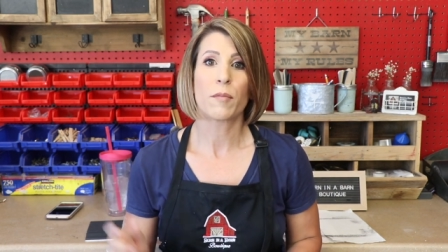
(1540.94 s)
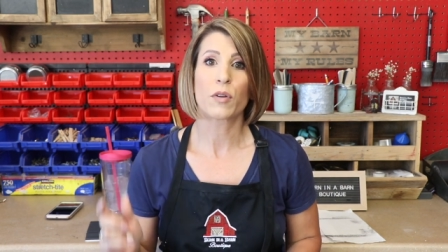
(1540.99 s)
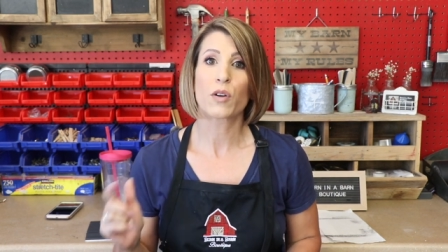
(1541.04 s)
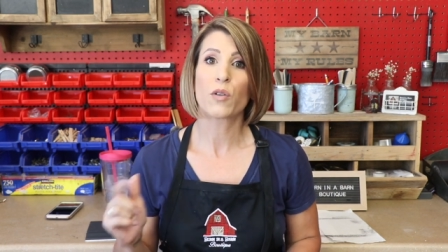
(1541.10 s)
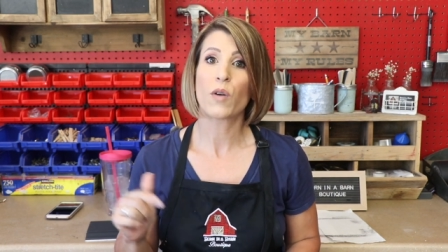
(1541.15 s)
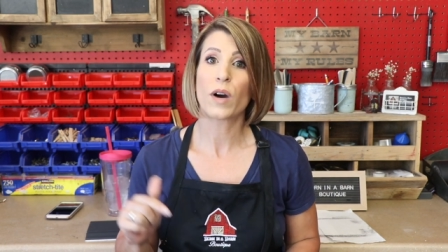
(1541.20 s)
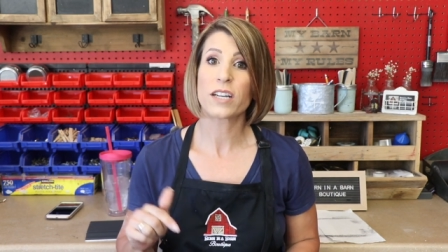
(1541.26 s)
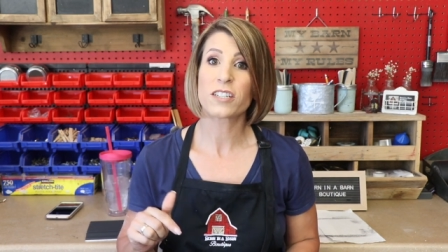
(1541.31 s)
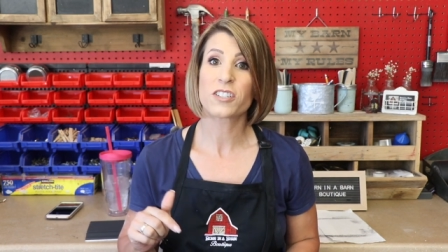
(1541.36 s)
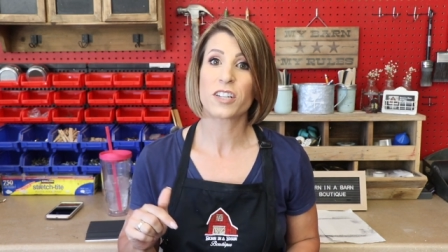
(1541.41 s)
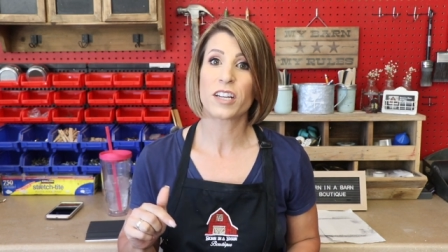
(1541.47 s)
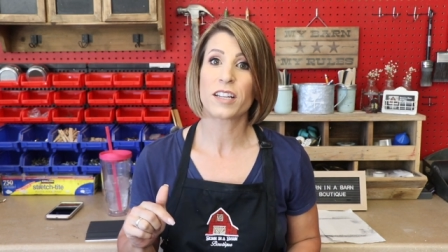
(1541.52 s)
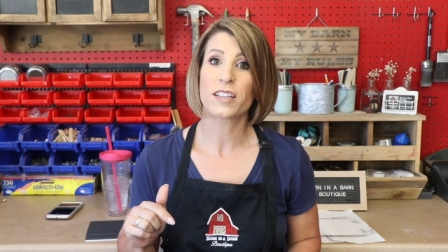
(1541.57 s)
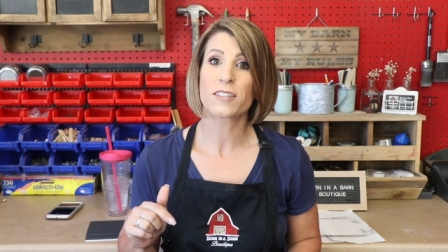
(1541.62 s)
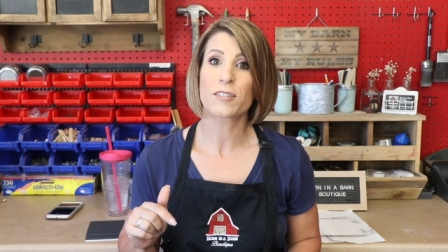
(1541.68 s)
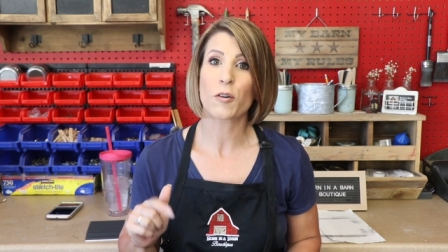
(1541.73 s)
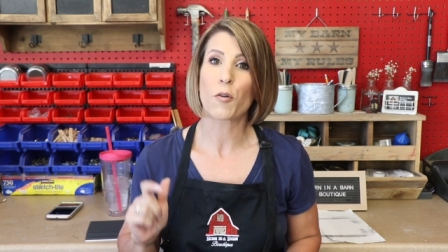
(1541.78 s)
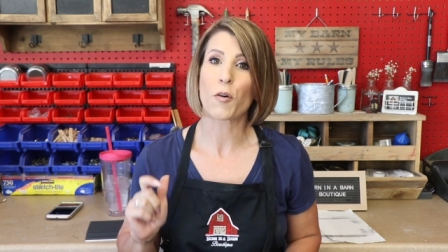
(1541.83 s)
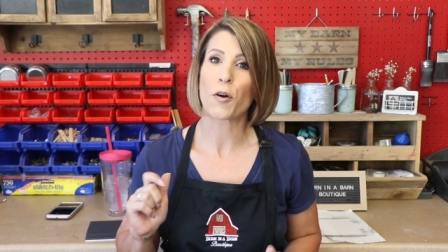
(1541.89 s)

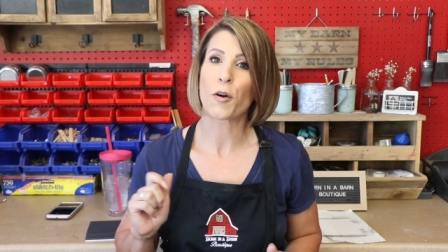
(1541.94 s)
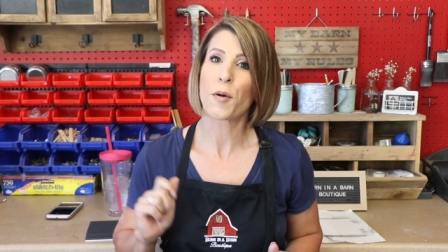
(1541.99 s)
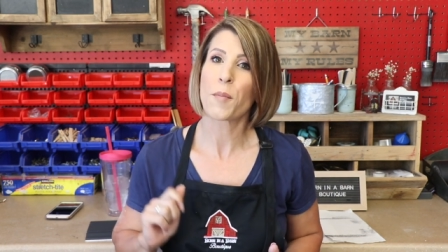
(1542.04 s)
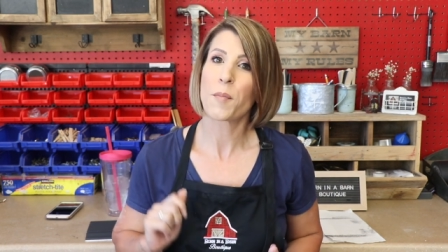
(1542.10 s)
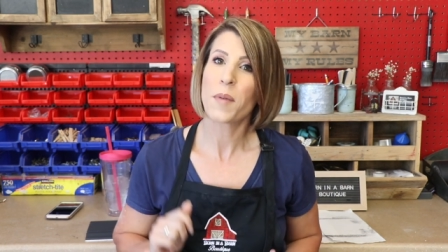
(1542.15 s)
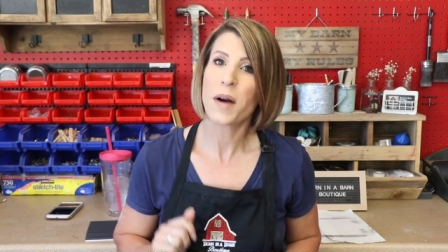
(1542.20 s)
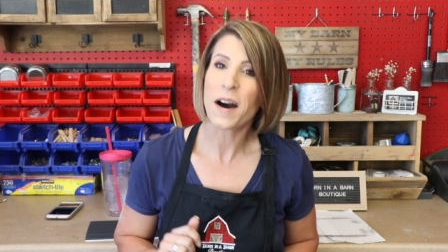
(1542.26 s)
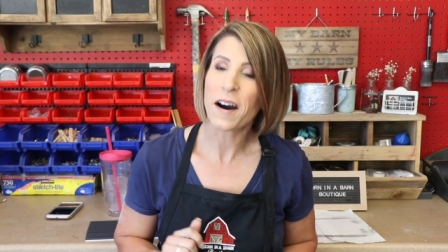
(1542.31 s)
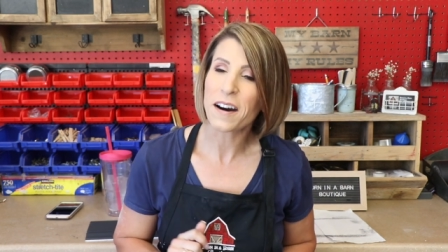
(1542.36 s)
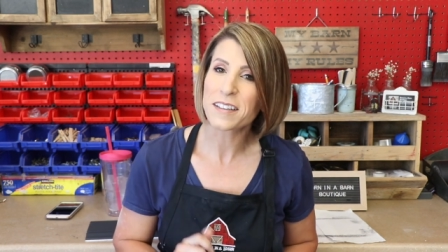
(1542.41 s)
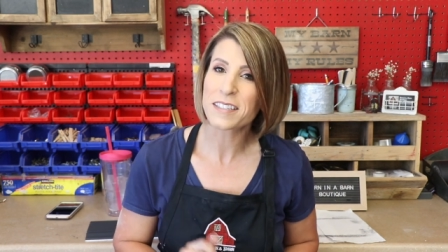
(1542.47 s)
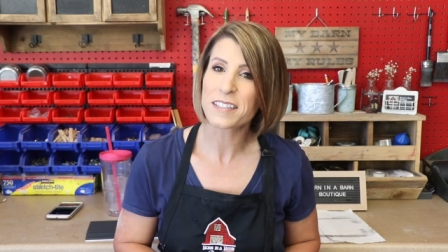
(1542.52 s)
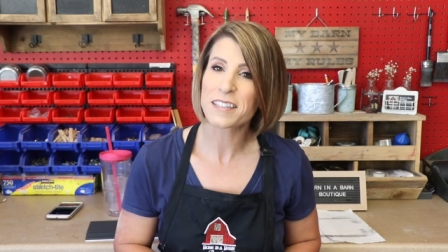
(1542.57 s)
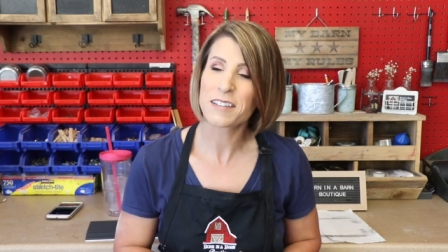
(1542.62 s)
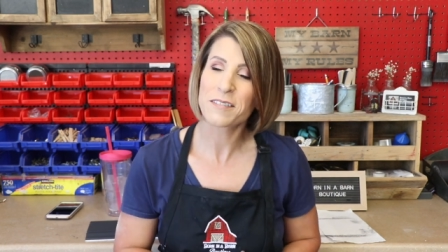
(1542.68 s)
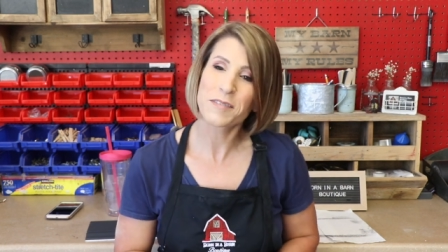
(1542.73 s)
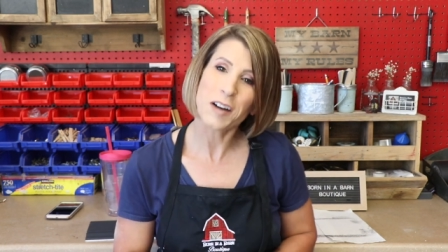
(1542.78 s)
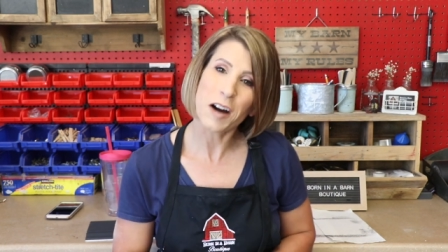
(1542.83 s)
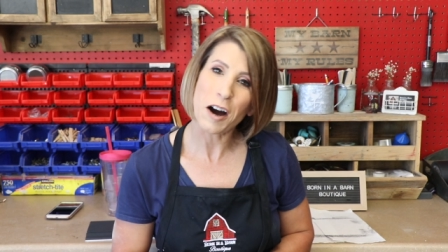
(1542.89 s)
questions or
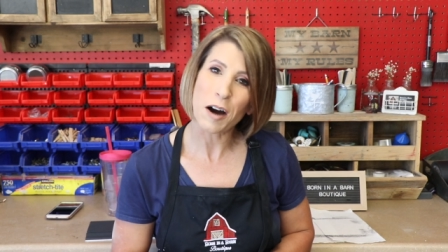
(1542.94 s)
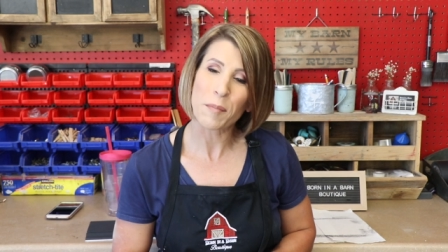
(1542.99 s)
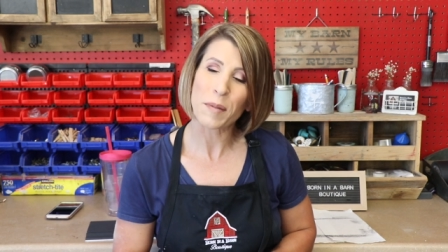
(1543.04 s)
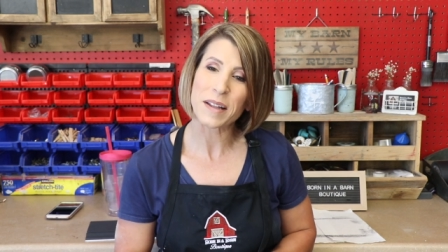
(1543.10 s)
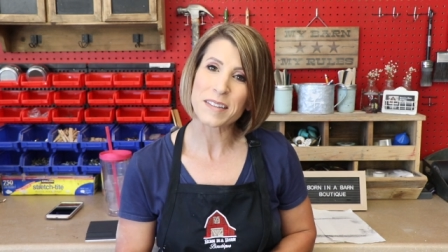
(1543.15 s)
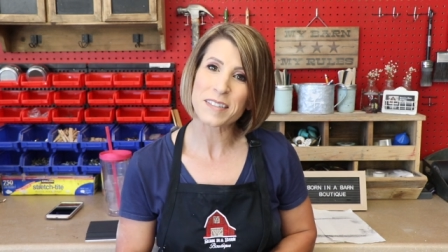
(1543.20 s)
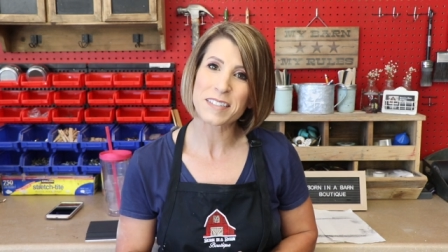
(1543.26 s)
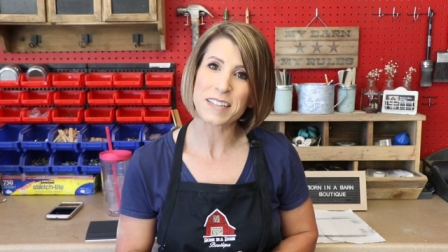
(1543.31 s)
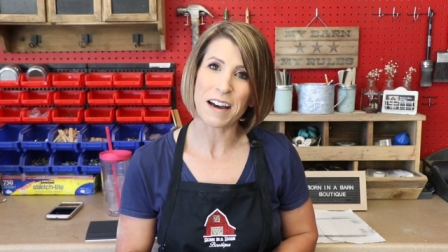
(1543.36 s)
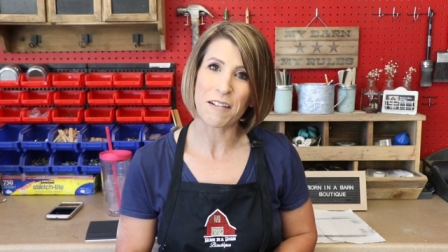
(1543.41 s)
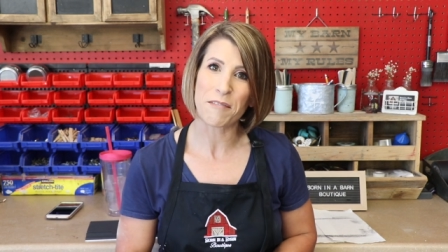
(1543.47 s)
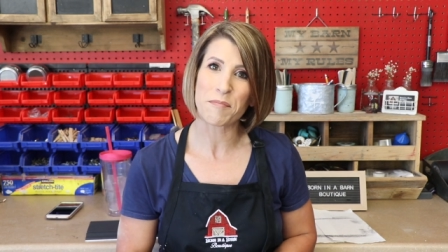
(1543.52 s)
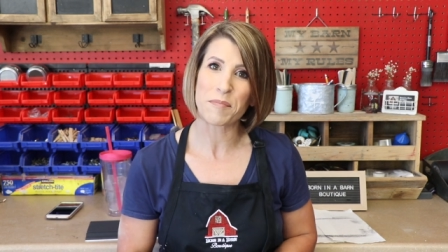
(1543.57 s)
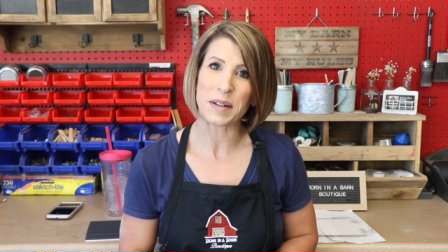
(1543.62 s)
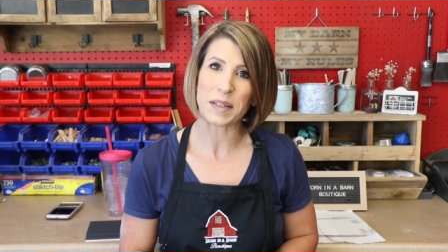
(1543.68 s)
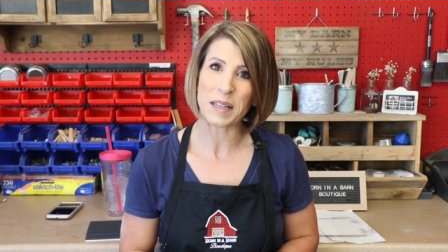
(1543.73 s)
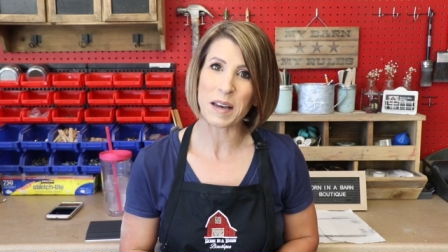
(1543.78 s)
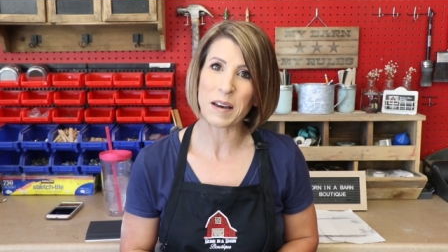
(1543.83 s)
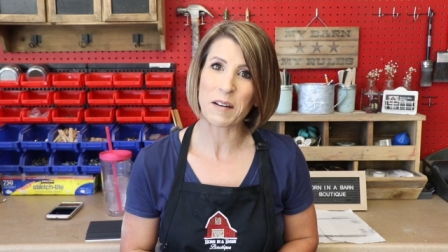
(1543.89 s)
positive comments down
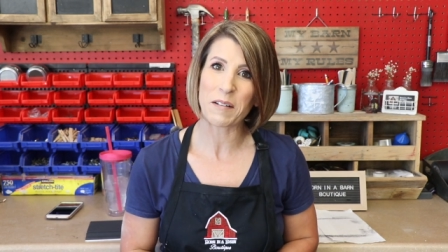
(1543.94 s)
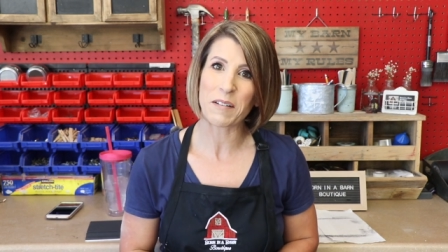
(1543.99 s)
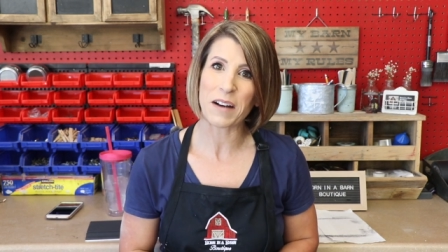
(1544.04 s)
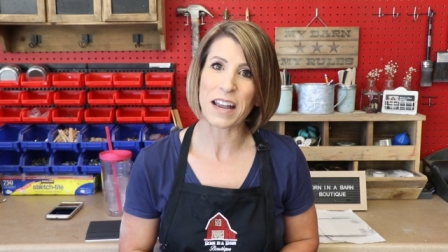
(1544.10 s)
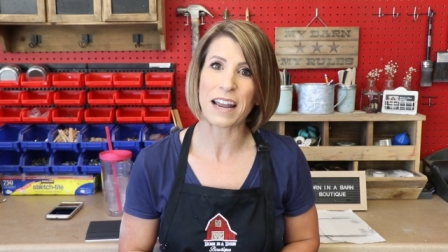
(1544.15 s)
below,